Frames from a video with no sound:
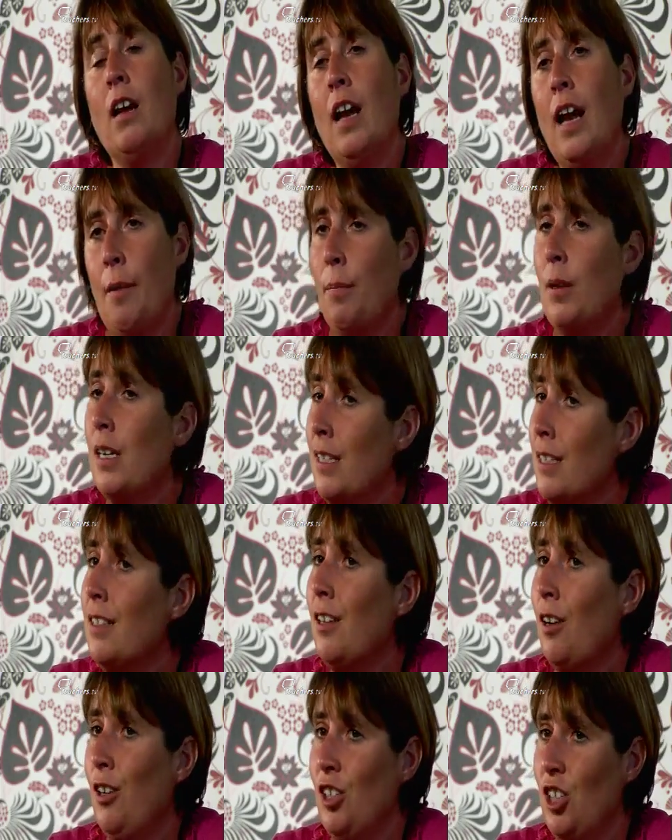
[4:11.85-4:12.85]
a leopard
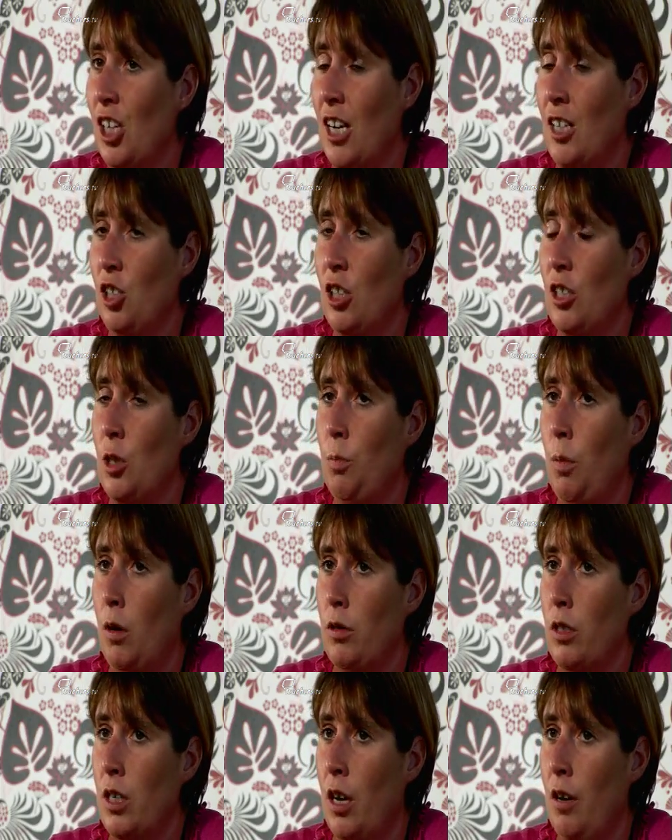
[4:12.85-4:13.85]
isn't going to change its
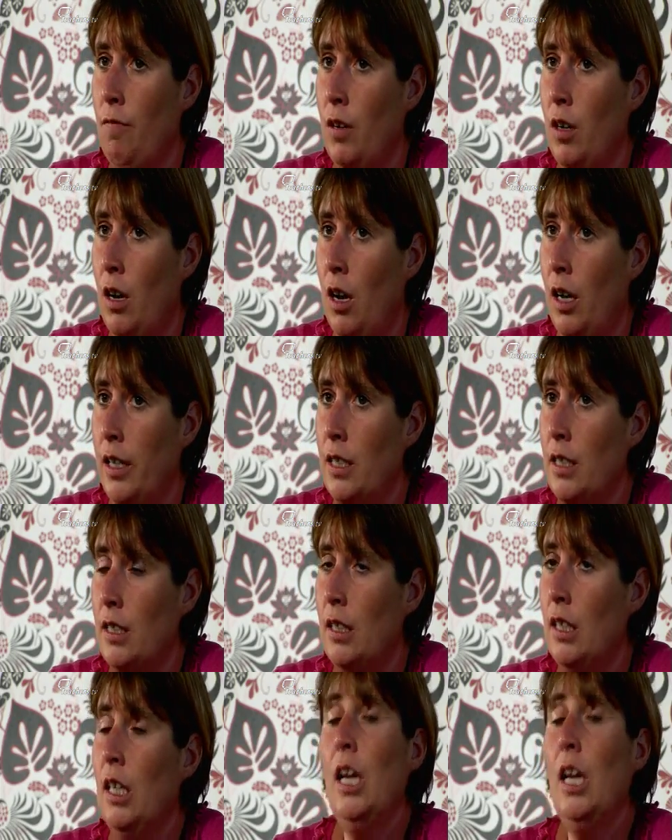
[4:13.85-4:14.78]
spots overnight